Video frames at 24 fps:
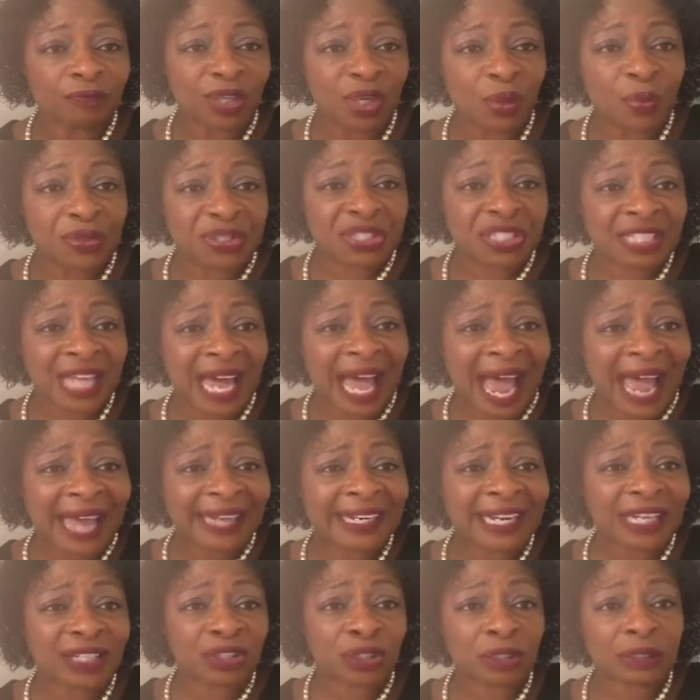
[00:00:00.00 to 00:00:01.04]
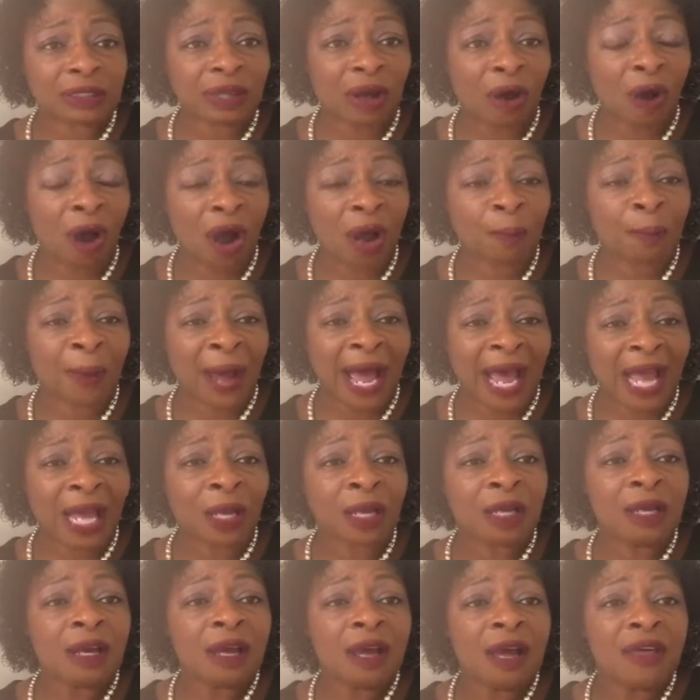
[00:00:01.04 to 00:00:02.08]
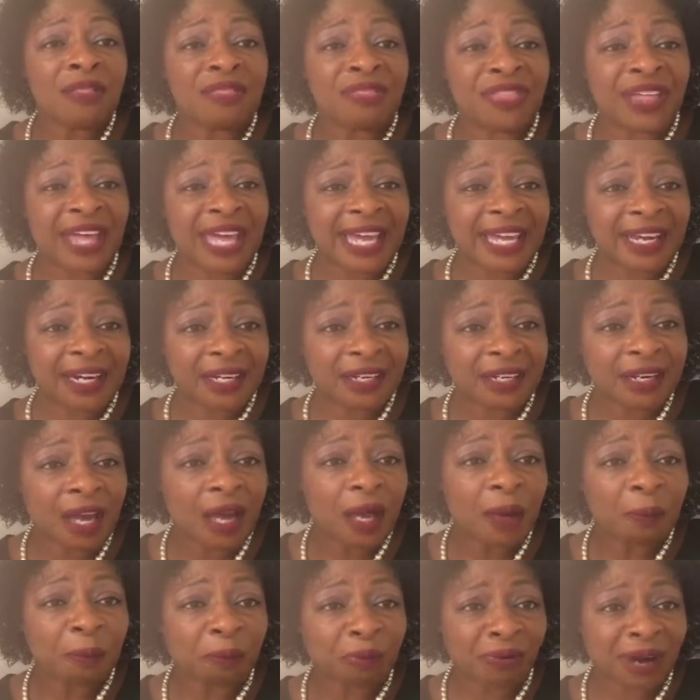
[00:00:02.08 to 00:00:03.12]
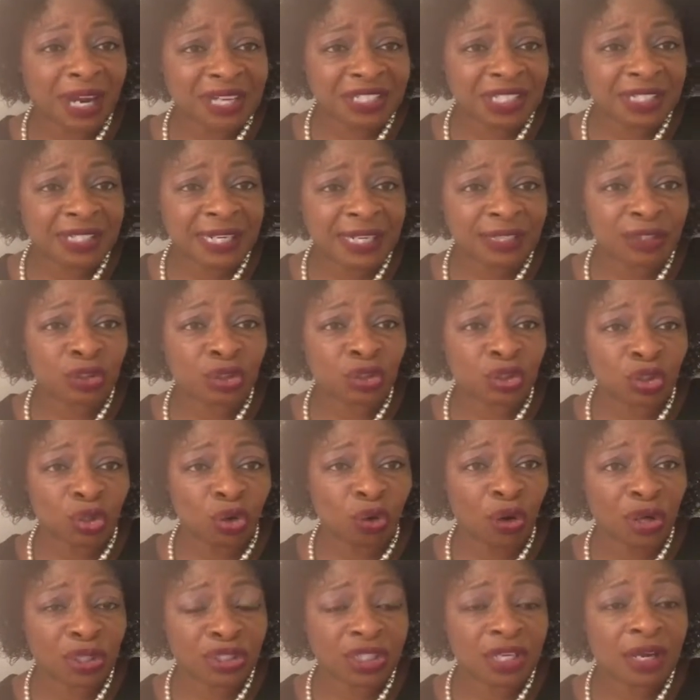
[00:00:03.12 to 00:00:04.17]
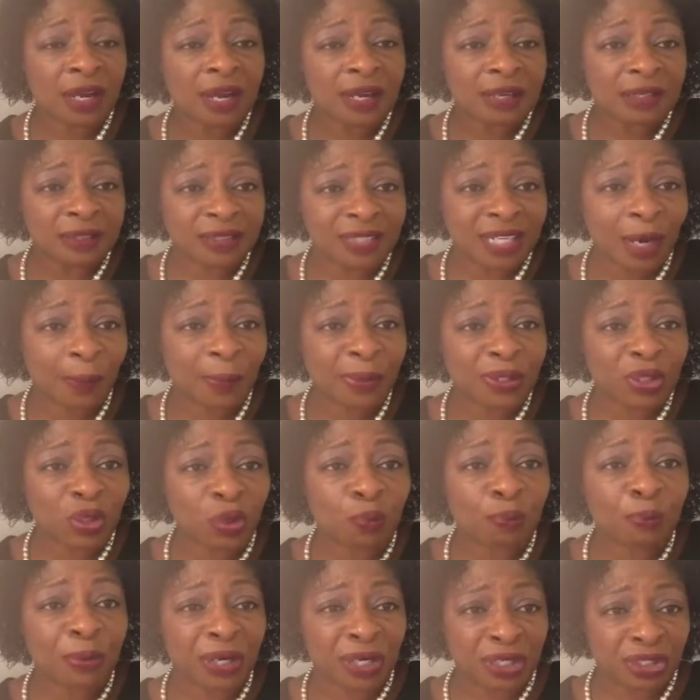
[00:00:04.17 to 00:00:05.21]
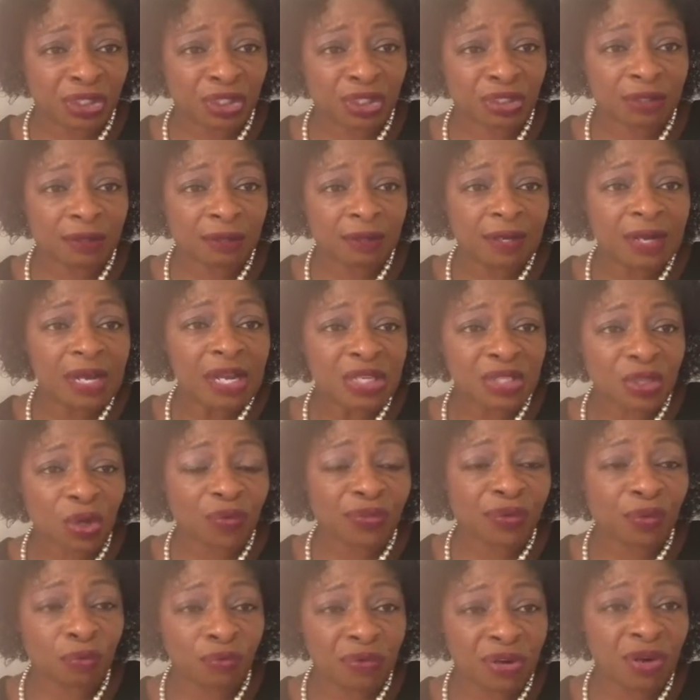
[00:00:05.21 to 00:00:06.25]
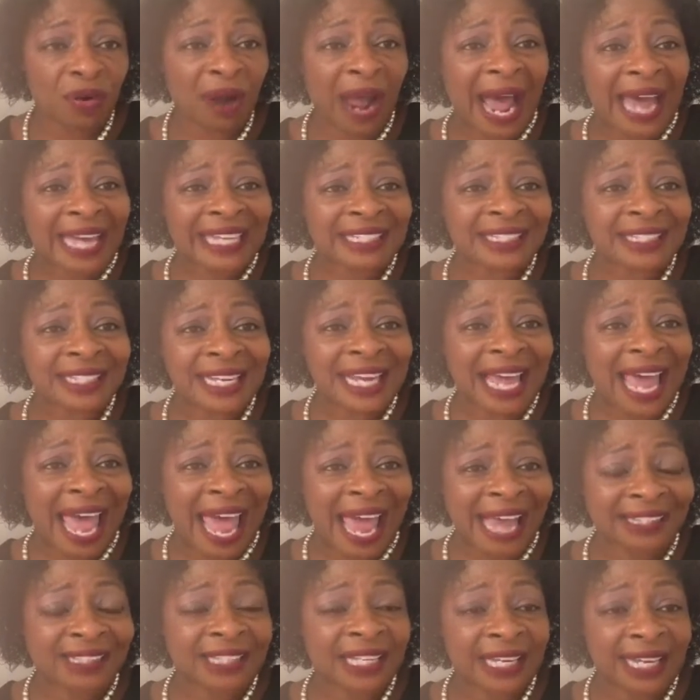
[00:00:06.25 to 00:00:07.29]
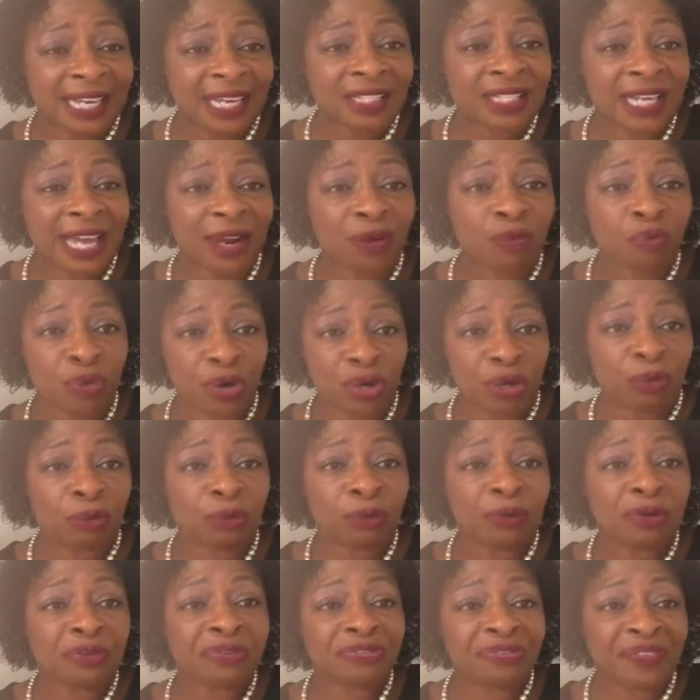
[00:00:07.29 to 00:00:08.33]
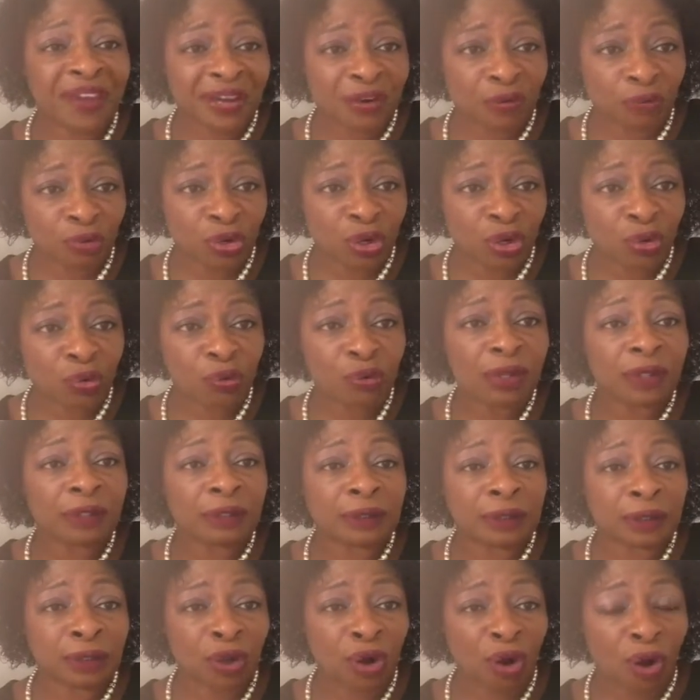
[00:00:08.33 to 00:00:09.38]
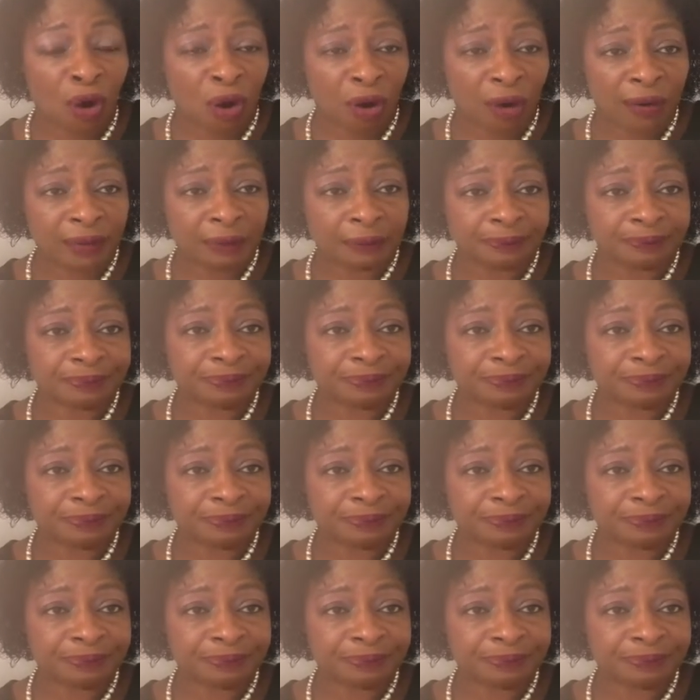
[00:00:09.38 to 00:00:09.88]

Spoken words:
It was signed into law by then President George W. Bush. So the Real ID Act is a real federal law.